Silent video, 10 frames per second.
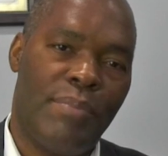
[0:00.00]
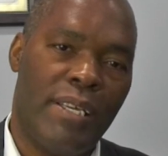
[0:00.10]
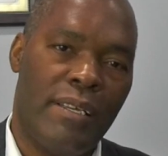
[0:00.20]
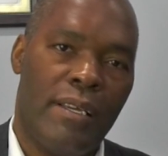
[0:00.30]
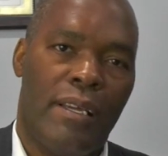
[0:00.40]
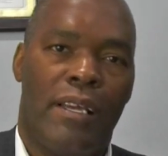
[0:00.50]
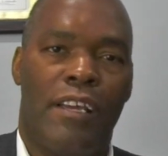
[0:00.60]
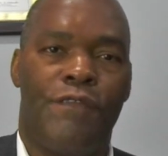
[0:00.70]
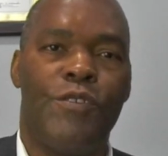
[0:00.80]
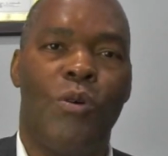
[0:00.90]
be,
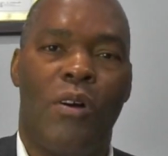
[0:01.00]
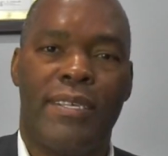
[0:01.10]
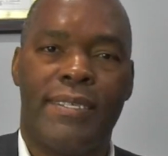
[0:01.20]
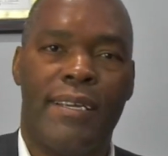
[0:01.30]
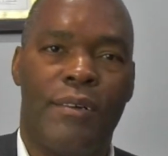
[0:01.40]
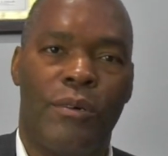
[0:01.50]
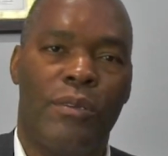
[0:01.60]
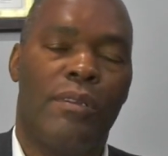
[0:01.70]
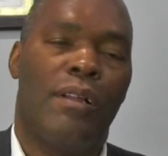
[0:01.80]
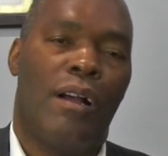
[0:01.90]
if you are
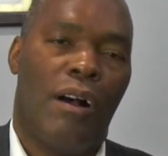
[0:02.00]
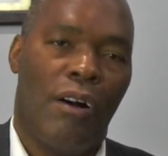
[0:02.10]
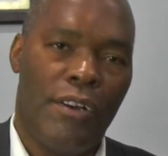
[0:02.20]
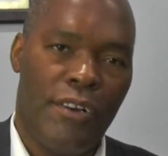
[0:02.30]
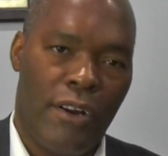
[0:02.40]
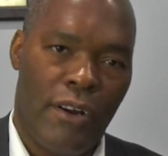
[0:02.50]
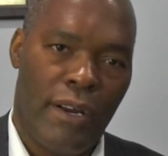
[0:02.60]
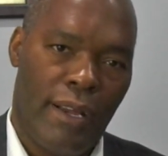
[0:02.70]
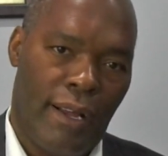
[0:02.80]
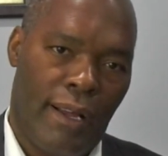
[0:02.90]
single, under
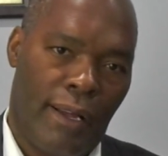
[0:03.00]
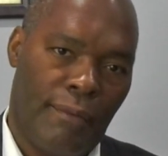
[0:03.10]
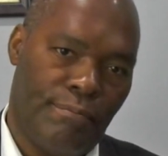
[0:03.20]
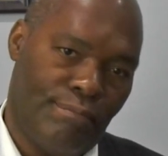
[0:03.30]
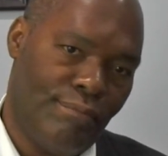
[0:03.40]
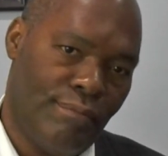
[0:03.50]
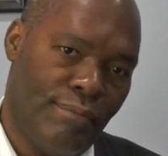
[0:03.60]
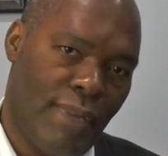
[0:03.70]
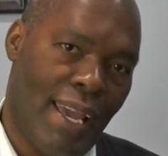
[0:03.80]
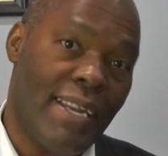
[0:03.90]

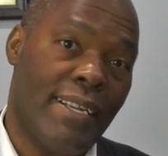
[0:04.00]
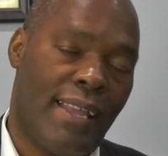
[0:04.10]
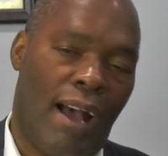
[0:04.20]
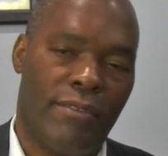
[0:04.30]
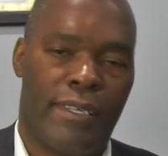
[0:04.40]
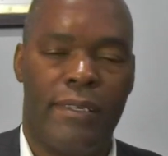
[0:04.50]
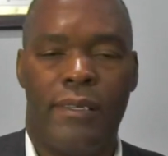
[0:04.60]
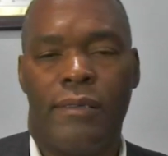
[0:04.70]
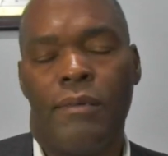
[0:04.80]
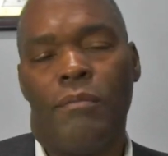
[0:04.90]
80,000
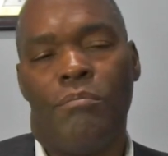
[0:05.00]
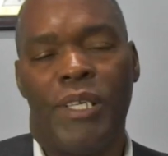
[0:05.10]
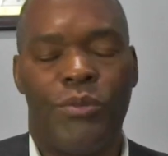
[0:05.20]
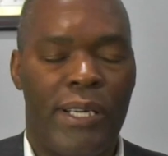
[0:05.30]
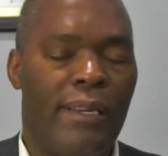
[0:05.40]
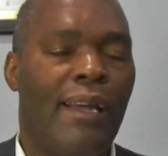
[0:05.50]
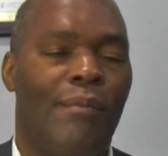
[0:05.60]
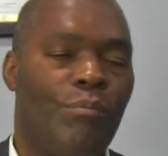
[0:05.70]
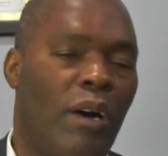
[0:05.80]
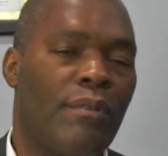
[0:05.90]

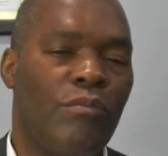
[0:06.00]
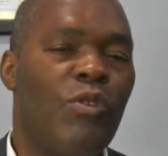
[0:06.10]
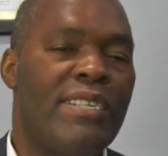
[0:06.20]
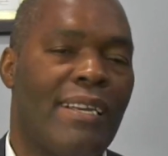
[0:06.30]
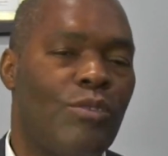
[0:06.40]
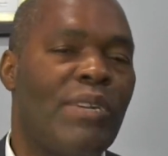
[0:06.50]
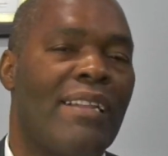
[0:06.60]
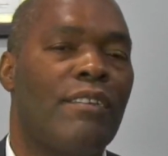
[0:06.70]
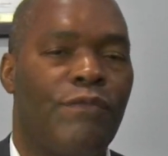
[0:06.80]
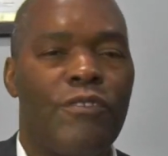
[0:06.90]
but we say to
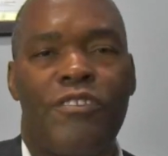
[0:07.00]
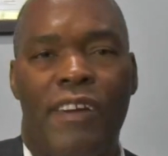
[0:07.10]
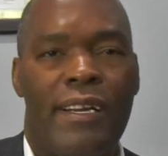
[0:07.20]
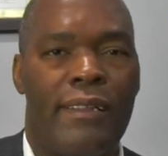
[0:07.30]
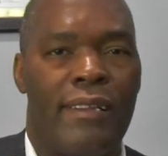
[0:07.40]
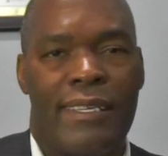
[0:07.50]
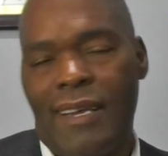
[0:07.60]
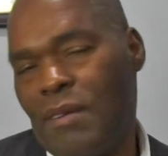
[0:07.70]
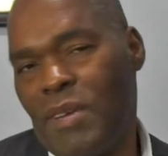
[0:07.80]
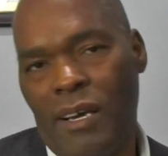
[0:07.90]
get the full credit, it's
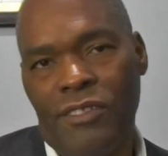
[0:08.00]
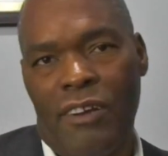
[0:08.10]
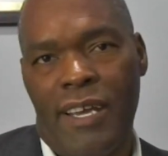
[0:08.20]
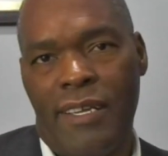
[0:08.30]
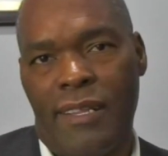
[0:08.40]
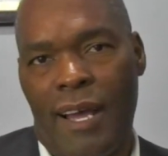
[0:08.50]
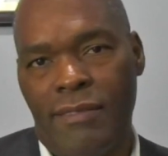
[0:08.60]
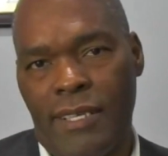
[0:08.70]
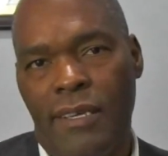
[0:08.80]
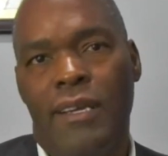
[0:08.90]
gotta be under
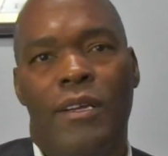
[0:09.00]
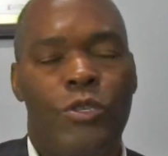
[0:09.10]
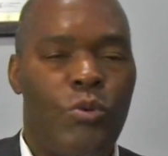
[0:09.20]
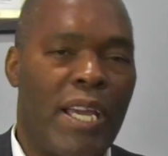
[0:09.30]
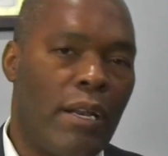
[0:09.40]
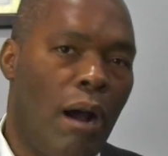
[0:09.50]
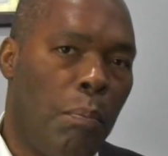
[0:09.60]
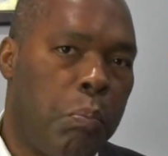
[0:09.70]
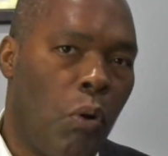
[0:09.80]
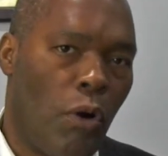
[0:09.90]
80,000. To get a
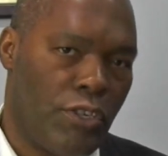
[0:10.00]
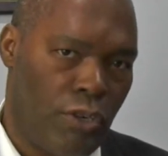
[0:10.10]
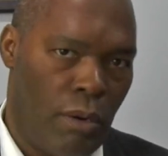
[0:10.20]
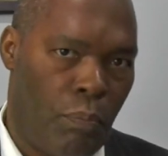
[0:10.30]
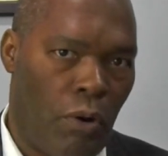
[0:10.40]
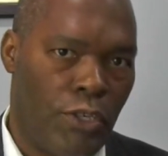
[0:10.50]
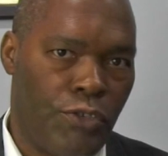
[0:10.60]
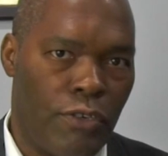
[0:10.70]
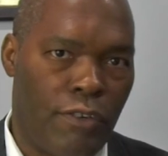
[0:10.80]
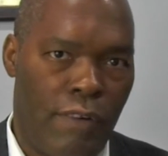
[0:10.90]

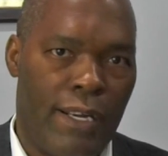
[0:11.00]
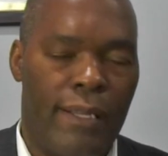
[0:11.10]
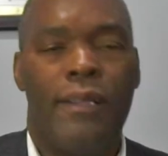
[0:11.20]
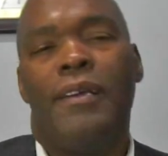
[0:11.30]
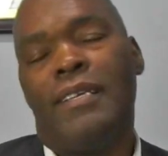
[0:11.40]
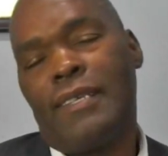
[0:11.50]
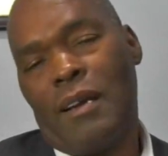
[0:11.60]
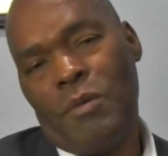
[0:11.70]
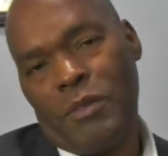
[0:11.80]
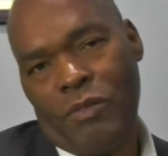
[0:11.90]
partial credit, it's
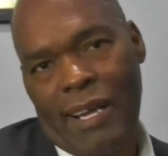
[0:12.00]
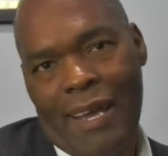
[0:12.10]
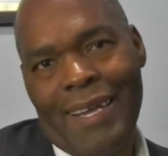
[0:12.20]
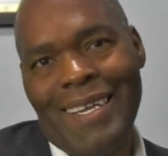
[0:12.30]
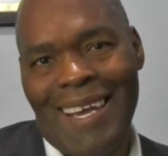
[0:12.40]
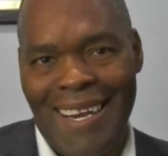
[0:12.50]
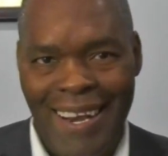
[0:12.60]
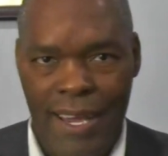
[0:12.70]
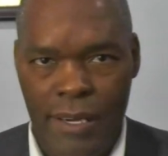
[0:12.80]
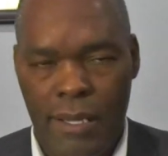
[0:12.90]
gotta be between 80 and
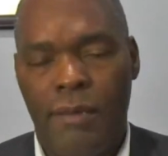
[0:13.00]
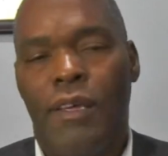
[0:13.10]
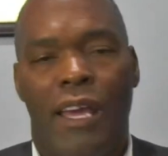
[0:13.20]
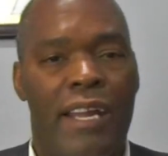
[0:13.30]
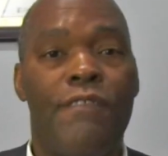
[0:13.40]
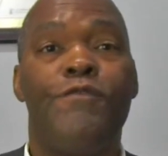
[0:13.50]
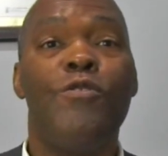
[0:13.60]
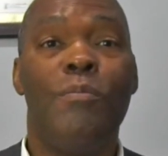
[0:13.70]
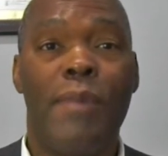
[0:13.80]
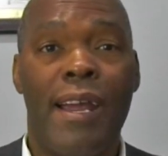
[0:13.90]
90. And if
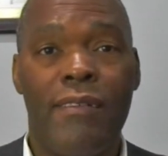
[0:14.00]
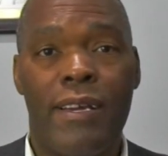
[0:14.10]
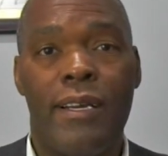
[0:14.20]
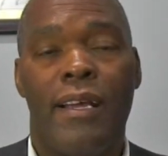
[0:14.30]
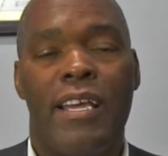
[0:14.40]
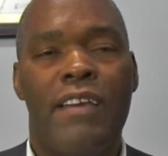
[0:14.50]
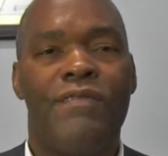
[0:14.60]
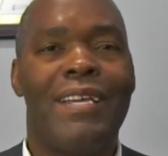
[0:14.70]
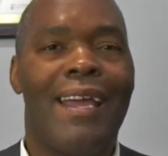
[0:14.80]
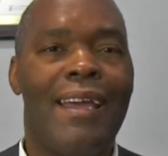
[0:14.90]
you married, if
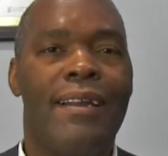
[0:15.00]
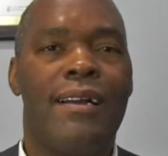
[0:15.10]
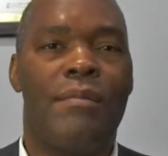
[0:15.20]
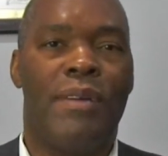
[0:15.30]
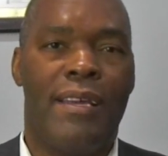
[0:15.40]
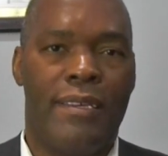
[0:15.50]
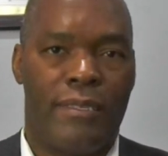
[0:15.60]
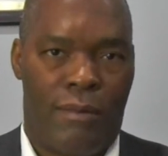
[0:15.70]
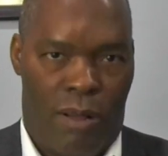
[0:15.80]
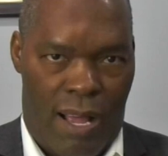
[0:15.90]
the income
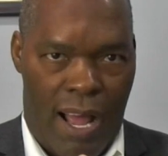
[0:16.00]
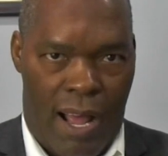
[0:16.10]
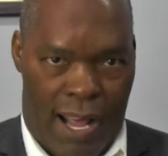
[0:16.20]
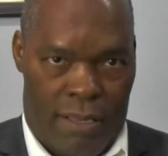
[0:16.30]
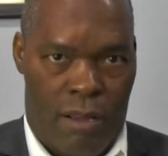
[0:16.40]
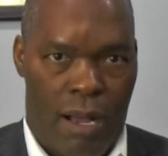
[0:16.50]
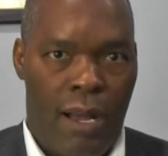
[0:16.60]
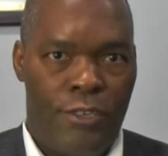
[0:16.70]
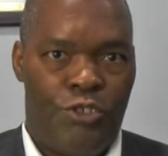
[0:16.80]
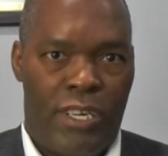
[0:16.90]
is at
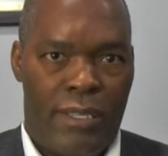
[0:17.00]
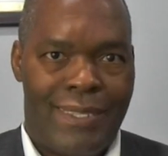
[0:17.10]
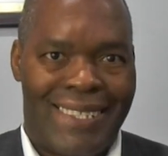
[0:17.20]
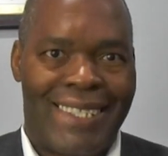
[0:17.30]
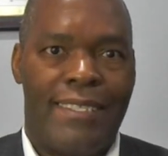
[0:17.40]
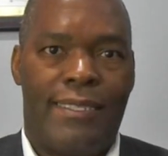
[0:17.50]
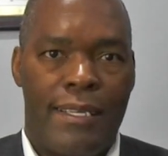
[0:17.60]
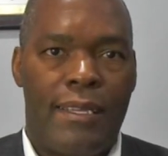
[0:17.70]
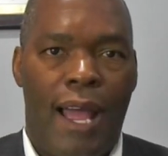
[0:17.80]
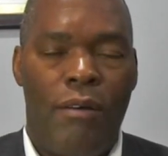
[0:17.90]

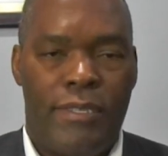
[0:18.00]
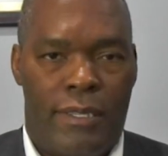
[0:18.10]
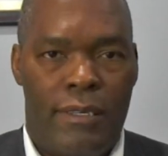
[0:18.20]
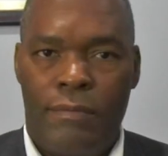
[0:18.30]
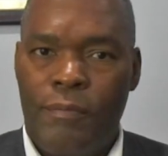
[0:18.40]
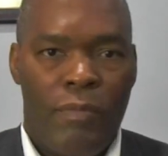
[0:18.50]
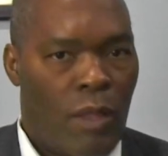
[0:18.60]
160,000,